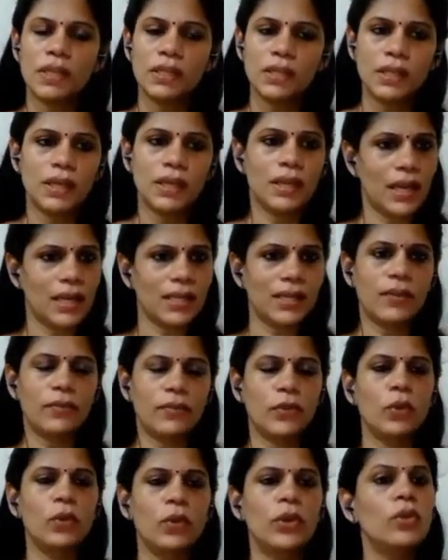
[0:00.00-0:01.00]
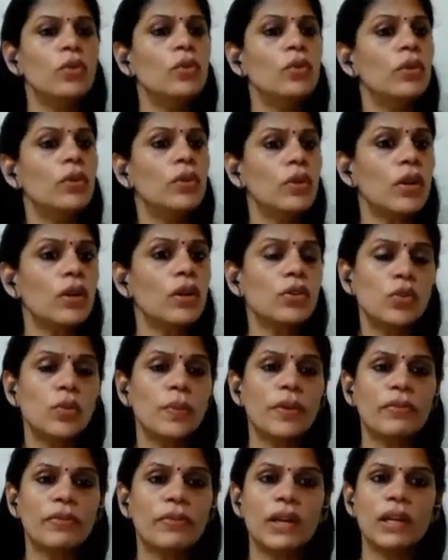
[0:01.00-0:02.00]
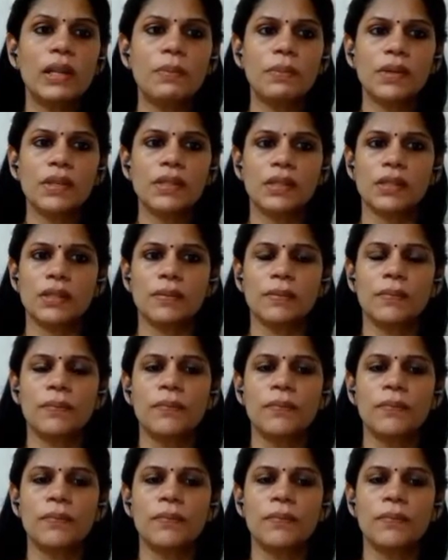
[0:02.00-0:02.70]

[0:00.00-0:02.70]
See, as I've told you, you're a super friendly person.